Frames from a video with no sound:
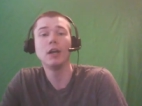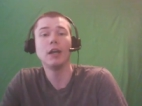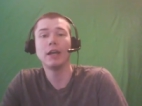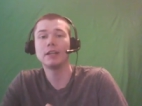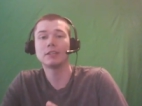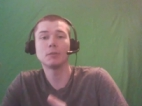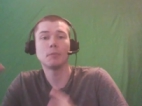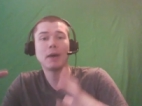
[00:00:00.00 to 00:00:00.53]

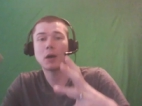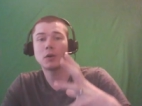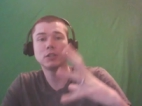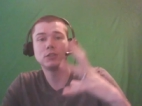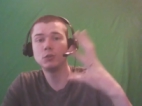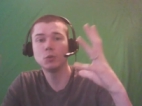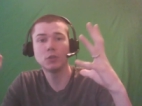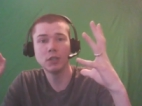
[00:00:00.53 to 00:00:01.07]
and it's a bounty
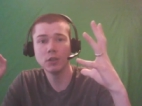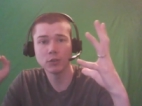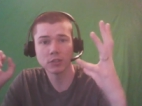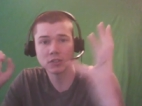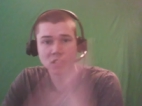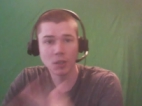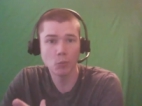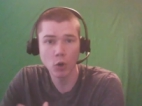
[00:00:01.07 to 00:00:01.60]
to kill
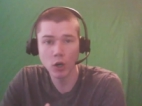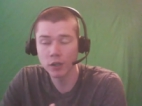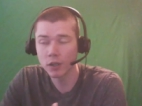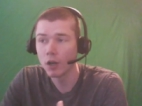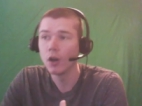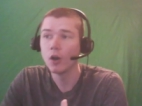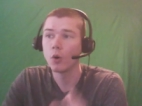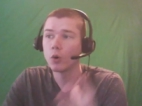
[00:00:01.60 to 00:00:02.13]
someone
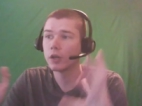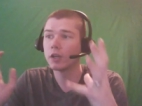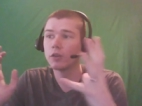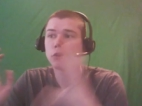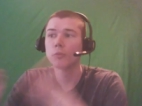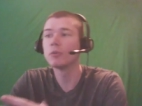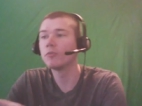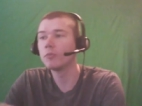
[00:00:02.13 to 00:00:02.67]
or a
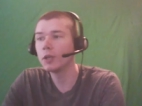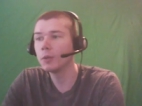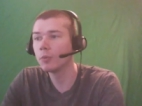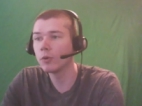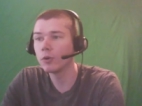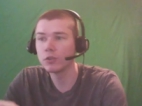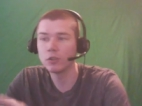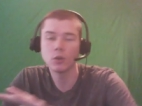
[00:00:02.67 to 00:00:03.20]
group of
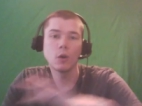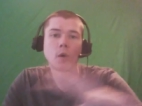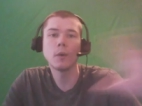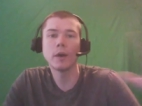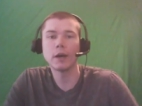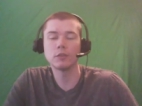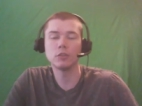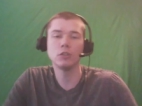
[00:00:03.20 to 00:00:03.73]
people. You go
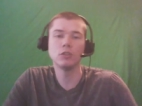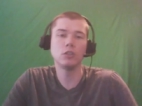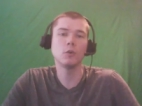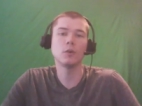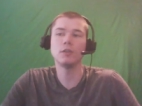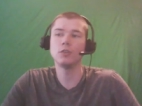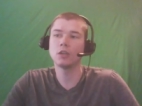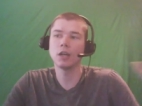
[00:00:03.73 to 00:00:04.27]
out, you do
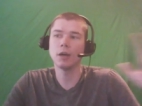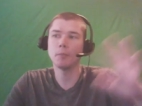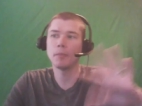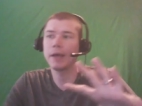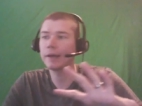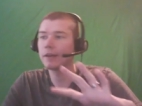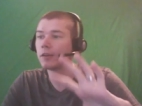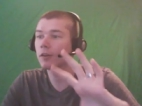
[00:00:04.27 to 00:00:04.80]
it, and you come
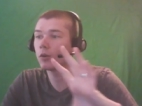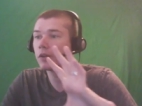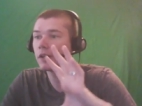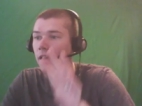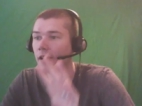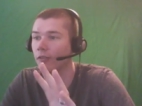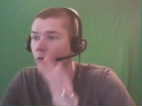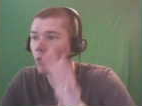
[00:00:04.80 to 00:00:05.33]
back. You can only
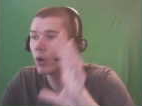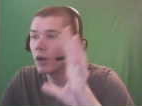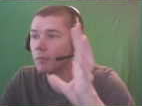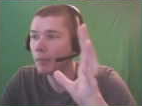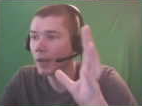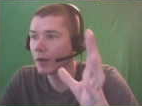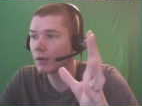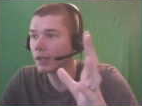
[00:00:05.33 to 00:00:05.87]
have one
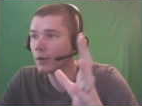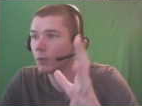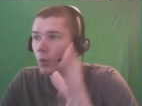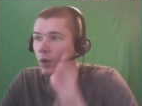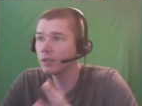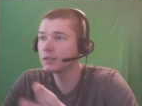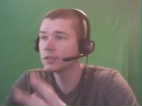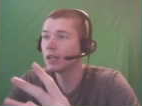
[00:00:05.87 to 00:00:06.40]
bounty at
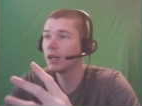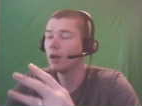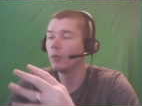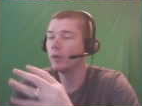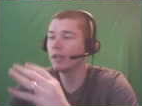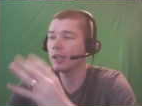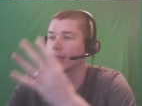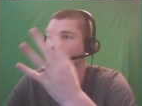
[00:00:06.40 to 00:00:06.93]
once. We
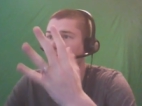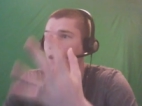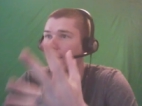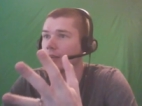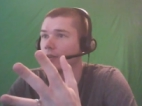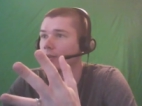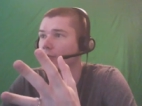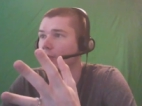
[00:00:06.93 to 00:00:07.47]
didn't get a lot
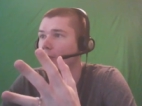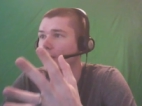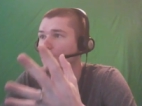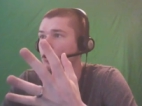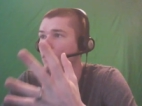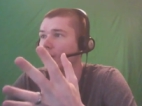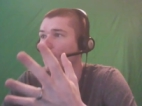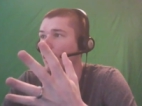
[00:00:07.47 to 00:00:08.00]
of
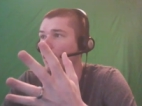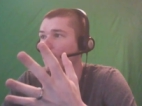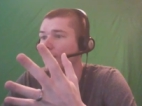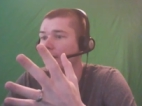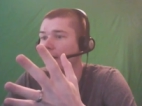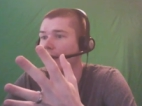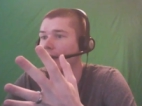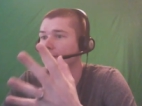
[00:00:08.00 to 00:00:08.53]
information on
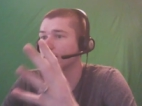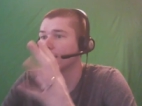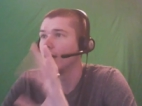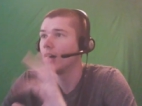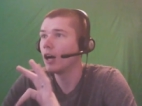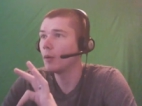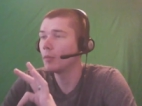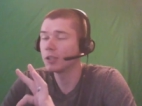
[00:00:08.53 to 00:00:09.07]
that,
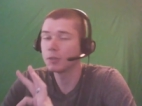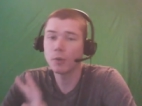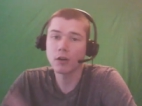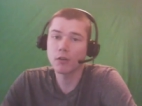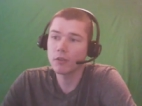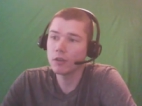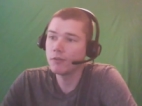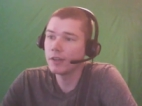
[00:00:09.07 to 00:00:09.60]
uh, but it's part
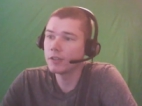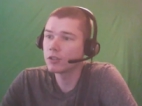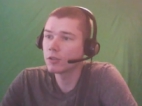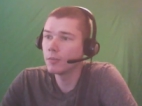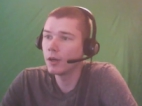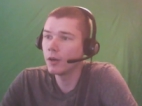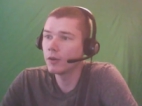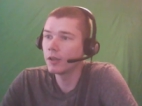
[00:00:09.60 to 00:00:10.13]
of the adventure
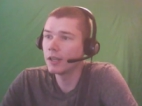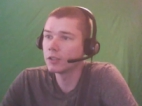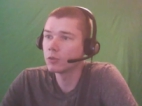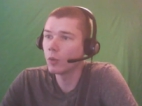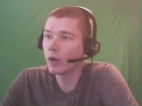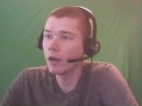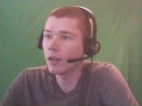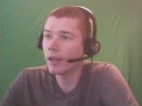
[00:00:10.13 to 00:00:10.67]
mode as
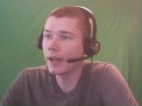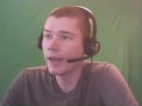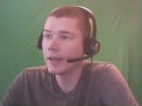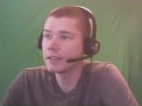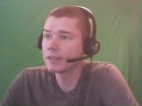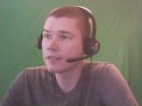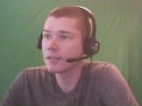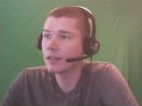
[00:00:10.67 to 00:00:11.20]
well
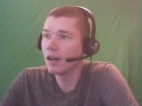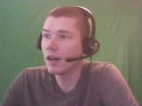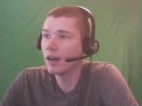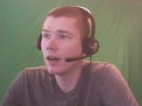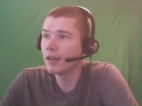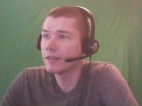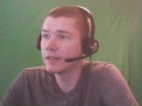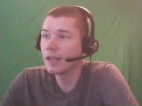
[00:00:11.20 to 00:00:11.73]
as
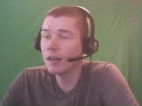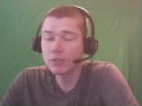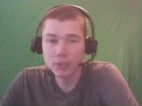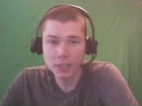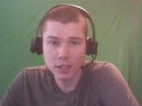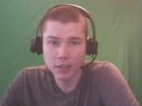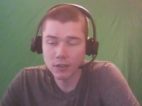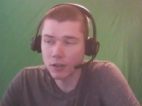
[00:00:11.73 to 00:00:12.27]
uh, the Devil's
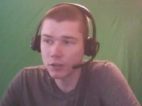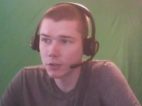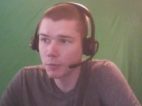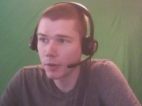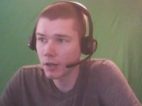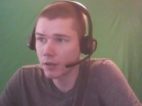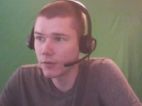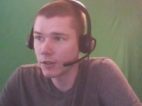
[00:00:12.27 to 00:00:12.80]
Hand, also
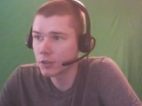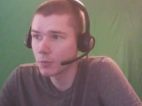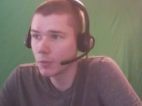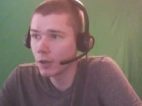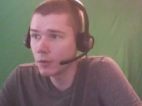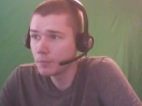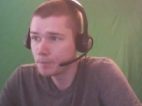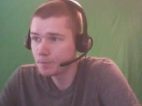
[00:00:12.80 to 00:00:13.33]
part of the adventure
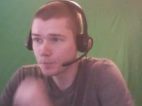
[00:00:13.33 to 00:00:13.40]
mode